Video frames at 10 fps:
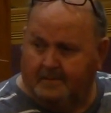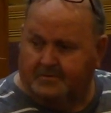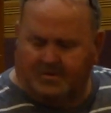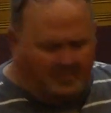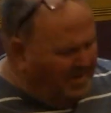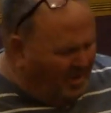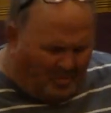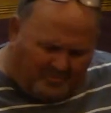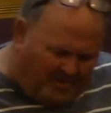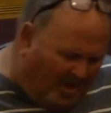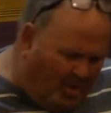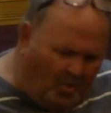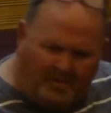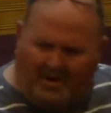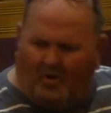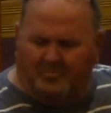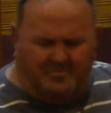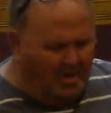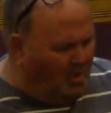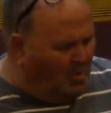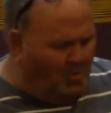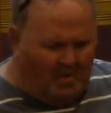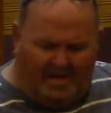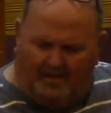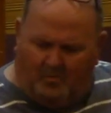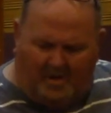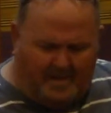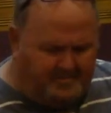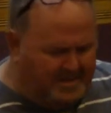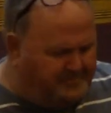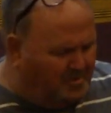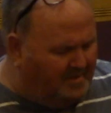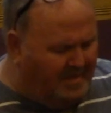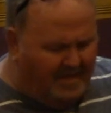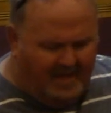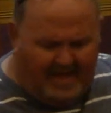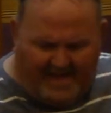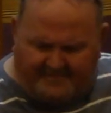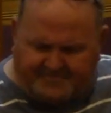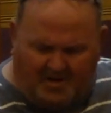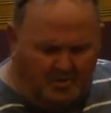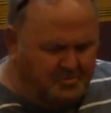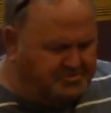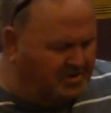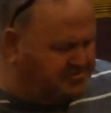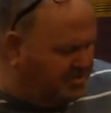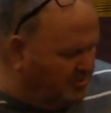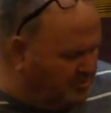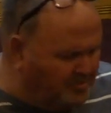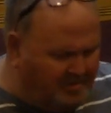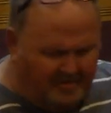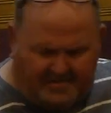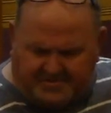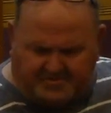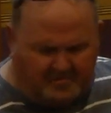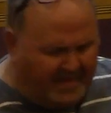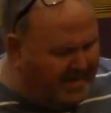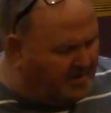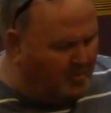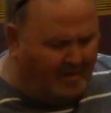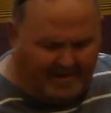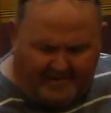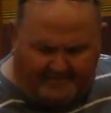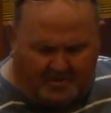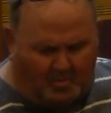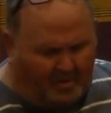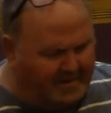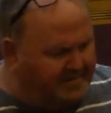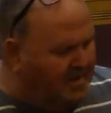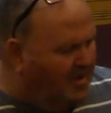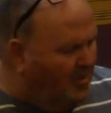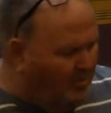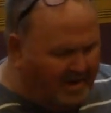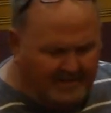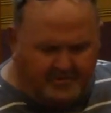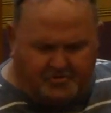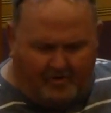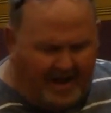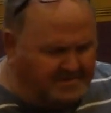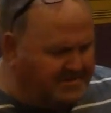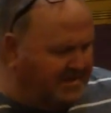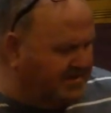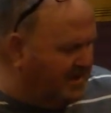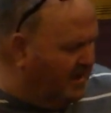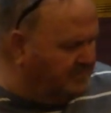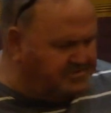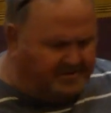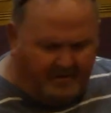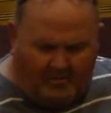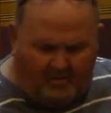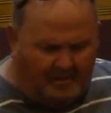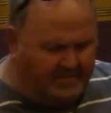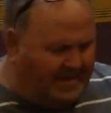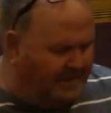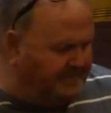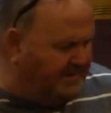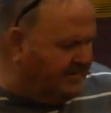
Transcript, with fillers: So we don't know. We don't know why people have to lose their children or this or that or whatever or what whatever tragedy comes, you know, I mean, I mean,